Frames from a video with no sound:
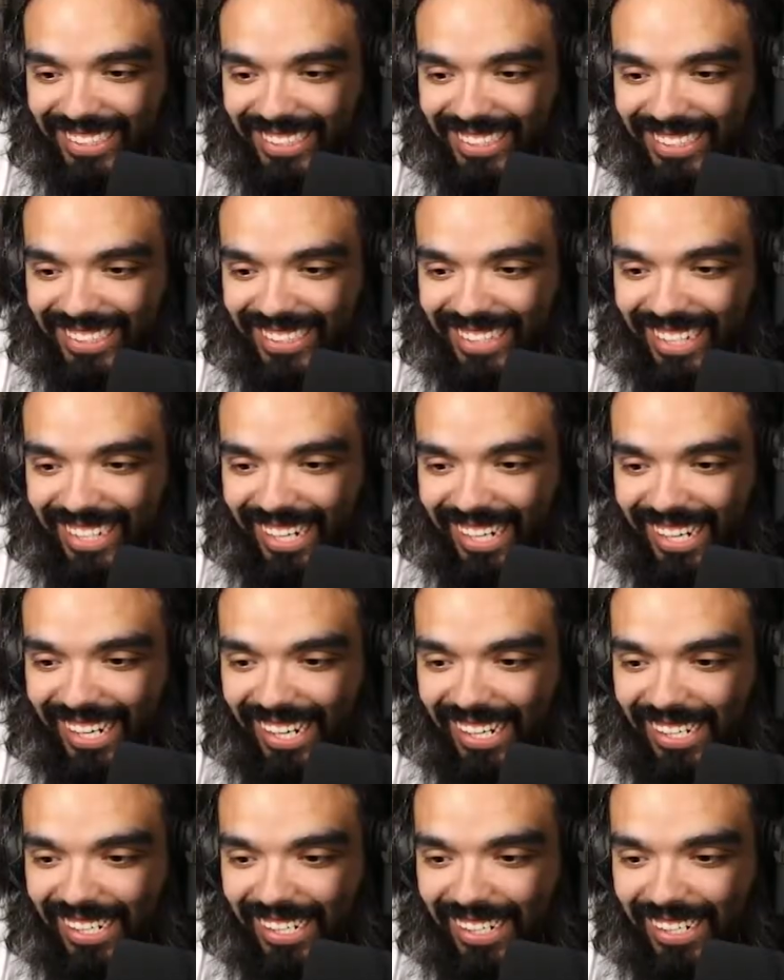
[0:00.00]

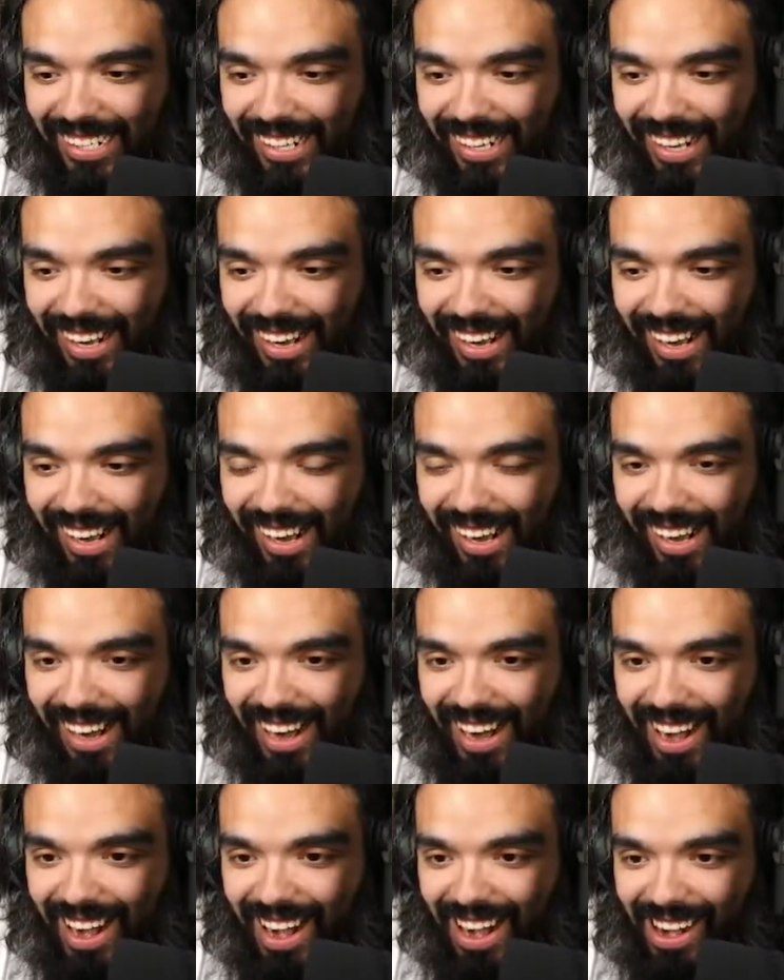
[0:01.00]

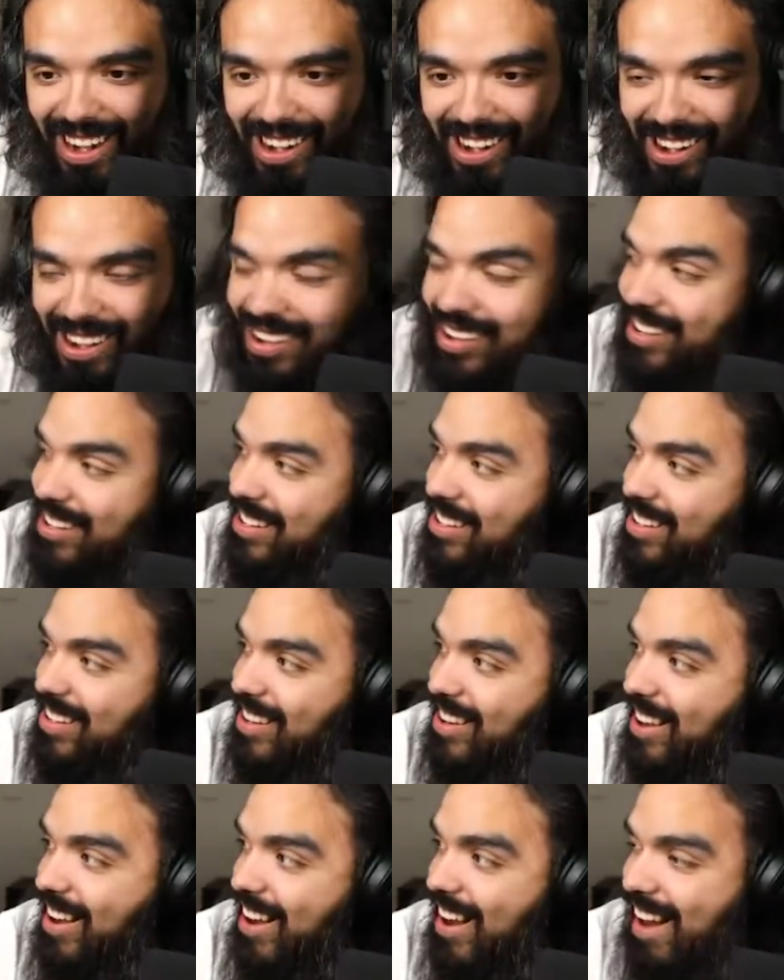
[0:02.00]

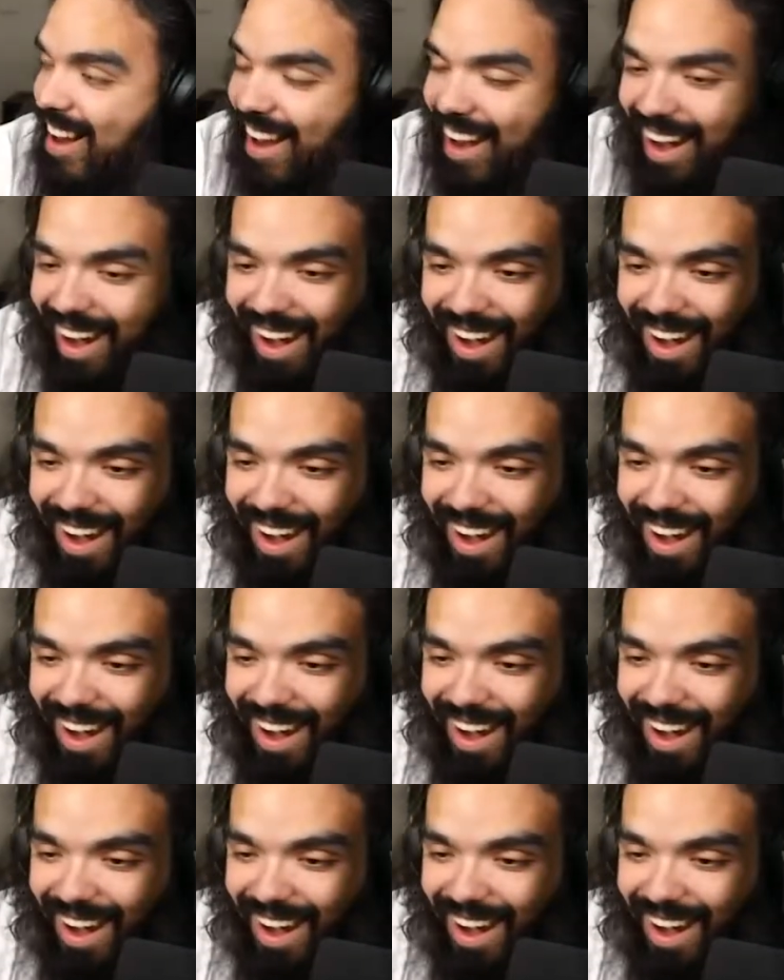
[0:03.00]
[no speech]